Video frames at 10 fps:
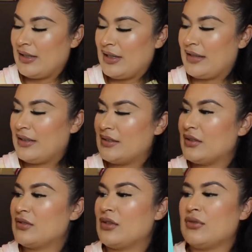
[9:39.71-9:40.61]
And this
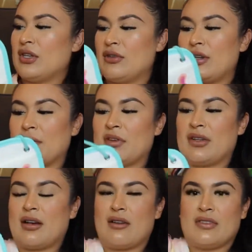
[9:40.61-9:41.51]
is so cute. I'm
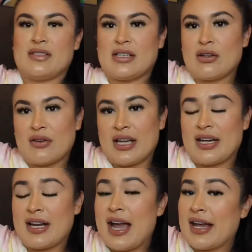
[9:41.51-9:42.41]
gonna obviously go ahead
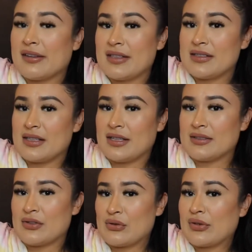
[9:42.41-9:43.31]
and hang this in
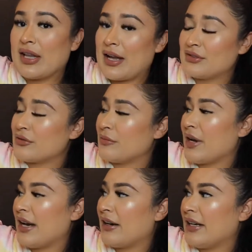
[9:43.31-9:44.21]
his little classroom
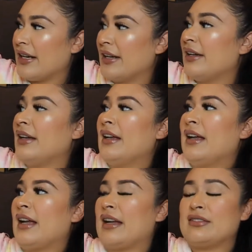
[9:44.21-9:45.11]
area,
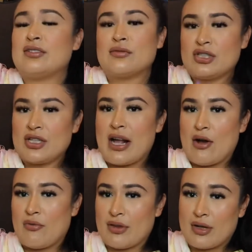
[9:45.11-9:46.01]
and switch it
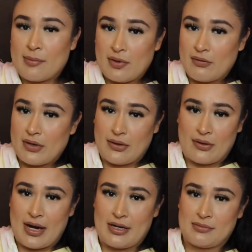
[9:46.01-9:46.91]
out with a couple of
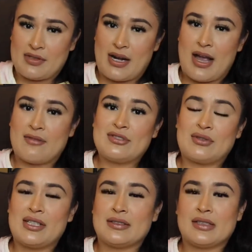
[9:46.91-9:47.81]
other items that I have so
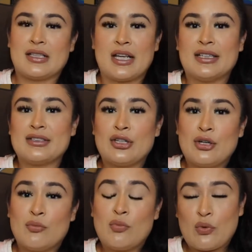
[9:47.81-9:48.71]
he doesn't get
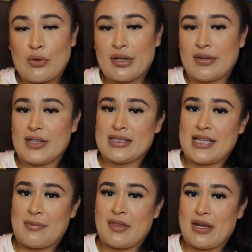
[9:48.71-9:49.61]
bored of the
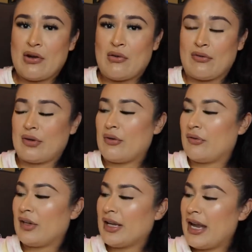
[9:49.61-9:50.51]
same thing over and
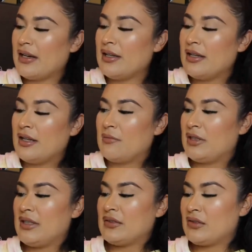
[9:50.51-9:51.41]
over again.
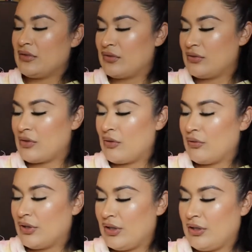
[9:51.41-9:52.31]
But these are
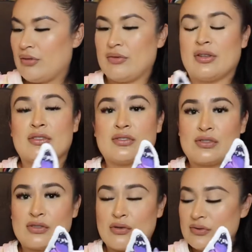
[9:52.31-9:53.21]
so cute. They're
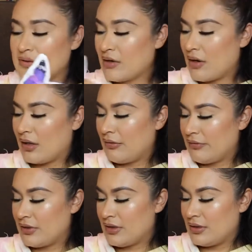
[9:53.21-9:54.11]
so
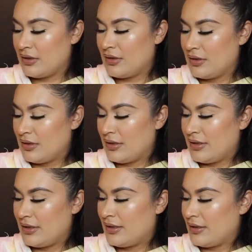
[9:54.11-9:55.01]
soft.
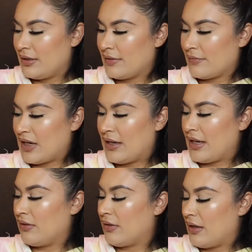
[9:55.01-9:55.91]
And
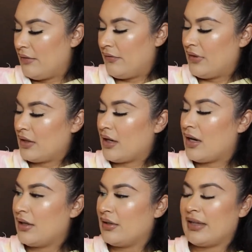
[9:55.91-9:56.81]
I love the
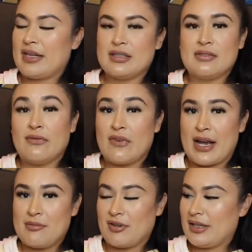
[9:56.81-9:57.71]
color, like it's
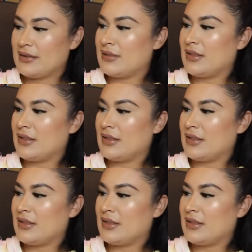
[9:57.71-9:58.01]
vibrant.